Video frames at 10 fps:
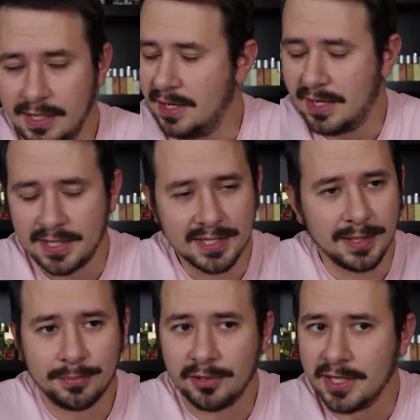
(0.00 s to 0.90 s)
It has
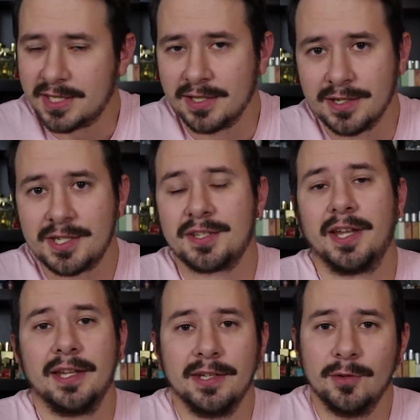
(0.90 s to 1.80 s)
that pleasant,
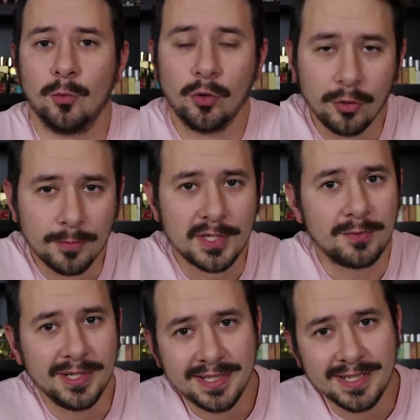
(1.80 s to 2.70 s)
slightly warm
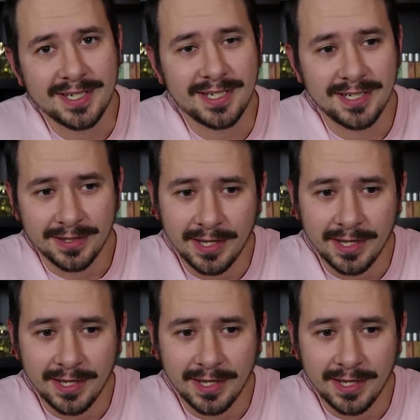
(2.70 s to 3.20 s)
sweetness